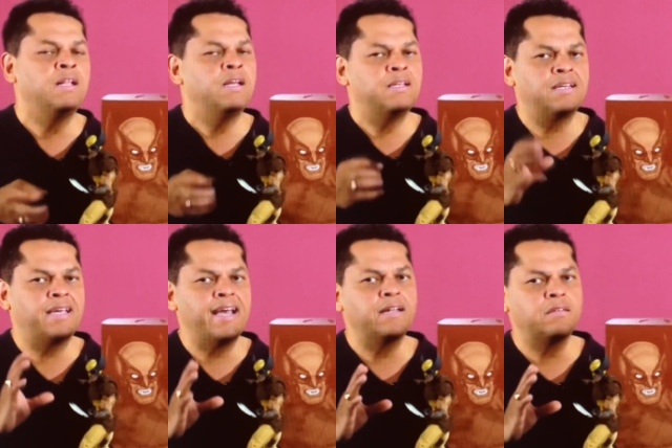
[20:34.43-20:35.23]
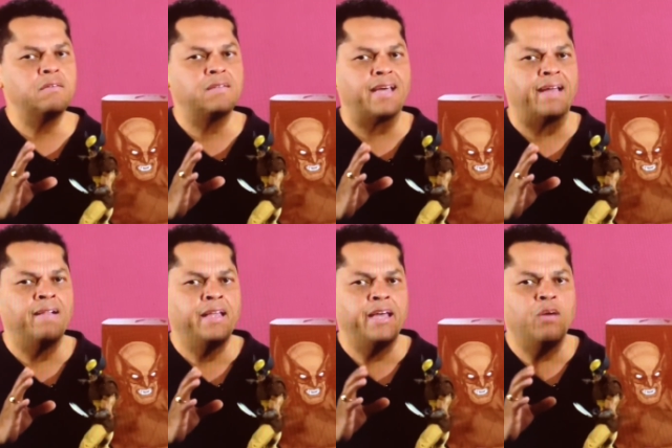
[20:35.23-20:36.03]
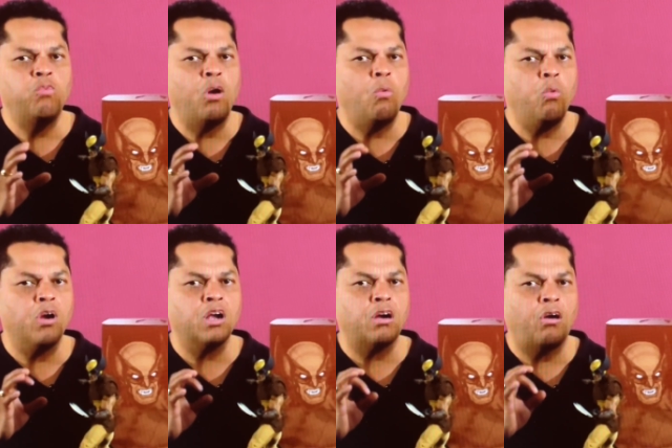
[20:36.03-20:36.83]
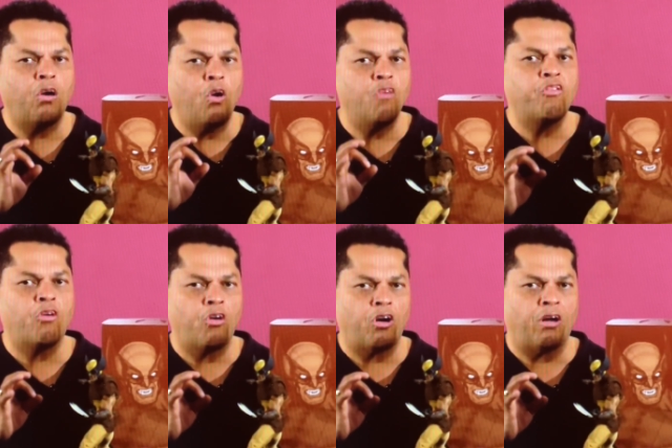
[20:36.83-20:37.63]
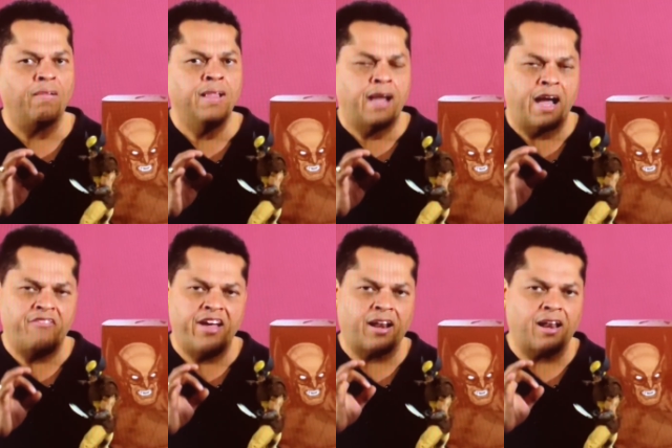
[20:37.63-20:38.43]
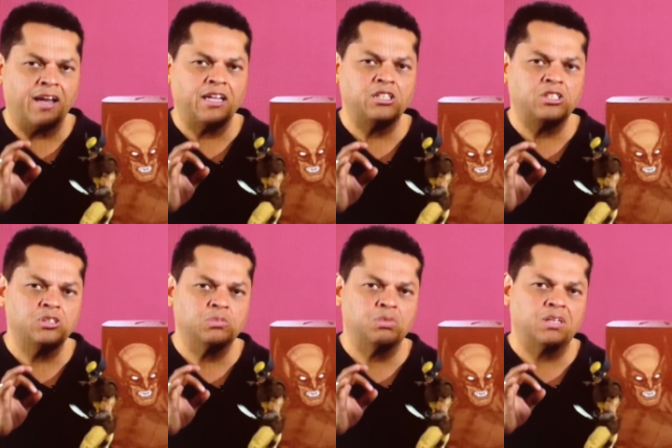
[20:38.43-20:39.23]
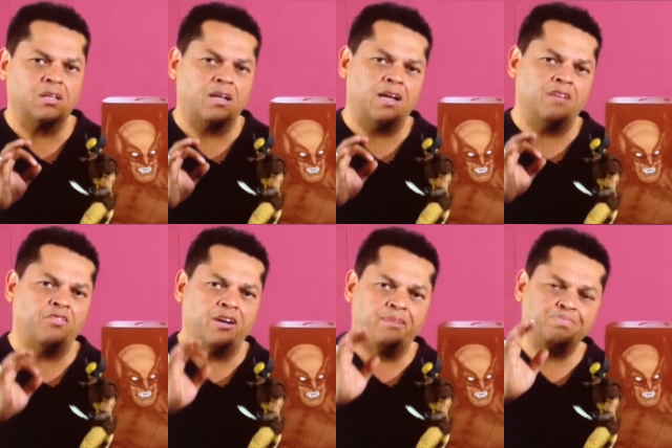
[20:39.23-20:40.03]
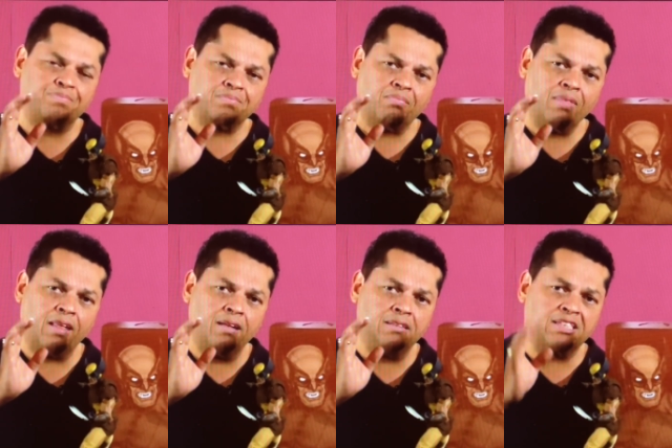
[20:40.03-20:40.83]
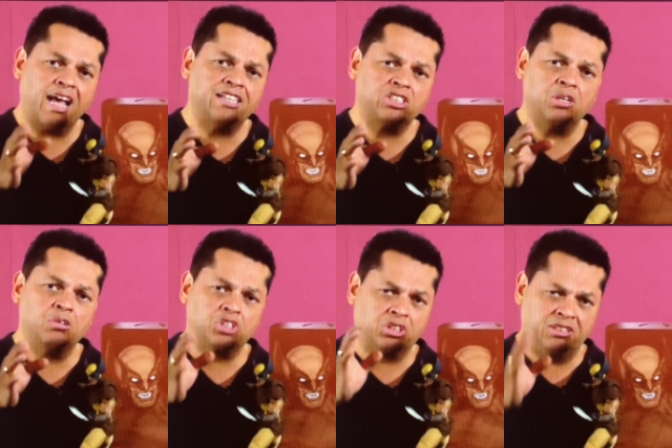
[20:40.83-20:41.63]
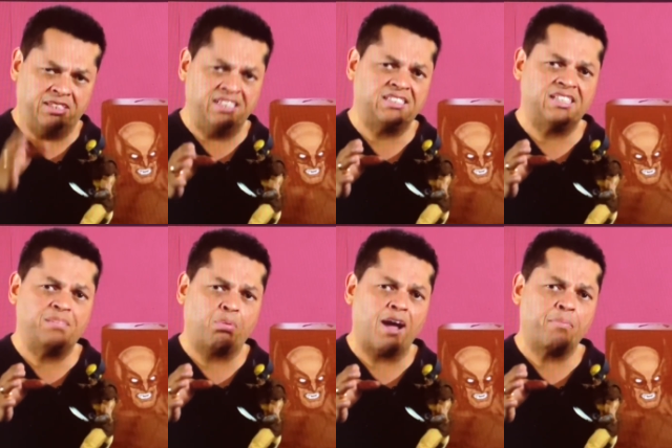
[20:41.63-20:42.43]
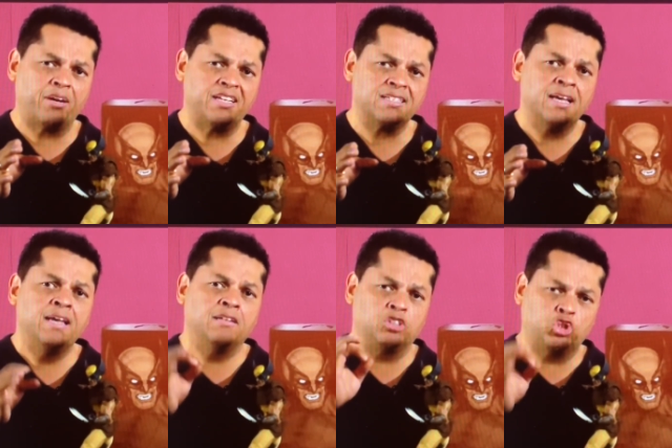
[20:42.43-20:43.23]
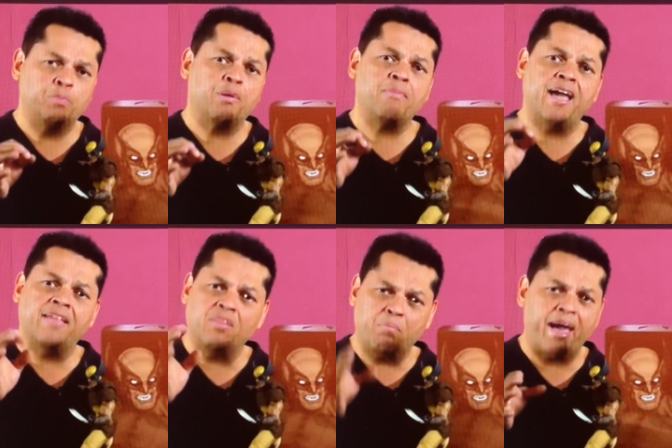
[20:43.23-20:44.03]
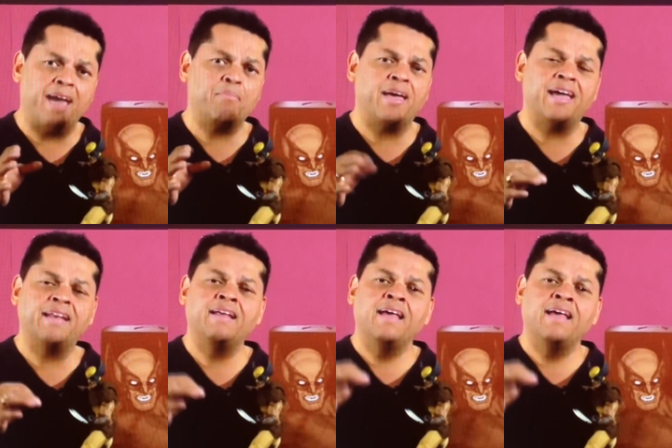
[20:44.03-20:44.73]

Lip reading: you can't do that. It won't work overall. I've had a lot of issues with a lot of Sideshow's DC properties, the Superman, the Batman,